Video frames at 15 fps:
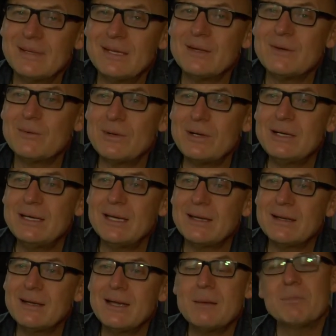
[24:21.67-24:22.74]
you know
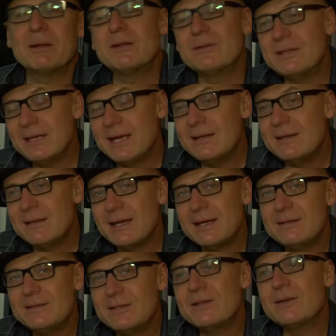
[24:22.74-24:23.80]
working but on the other
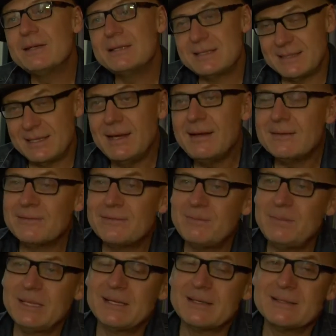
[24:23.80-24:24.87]
hand you know it's tough
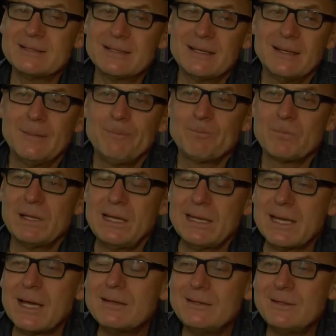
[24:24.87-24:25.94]
because
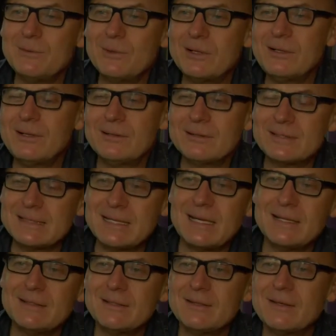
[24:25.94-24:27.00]
like Andy Warhol
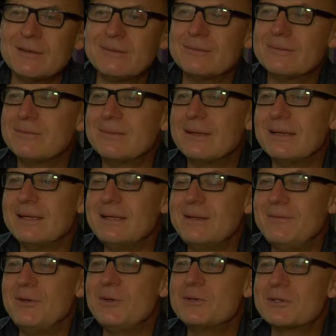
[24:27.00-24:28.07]
said, you know, in the
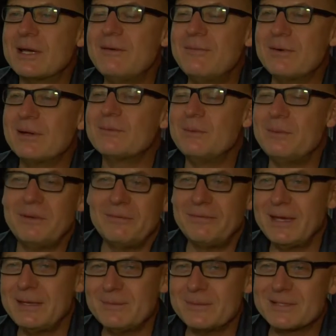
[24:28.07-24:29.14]
future everyone will be
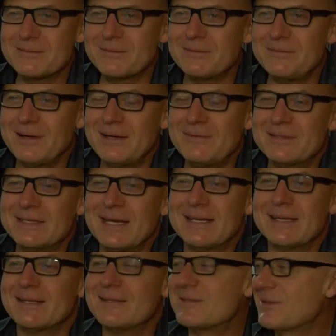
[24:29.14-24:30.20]
famous for five
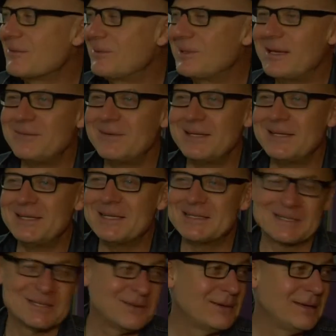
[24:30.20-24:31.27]
seconds or whatever it
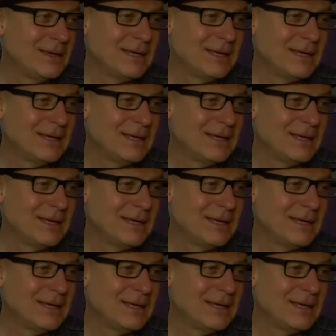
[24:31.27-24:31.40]
is. So,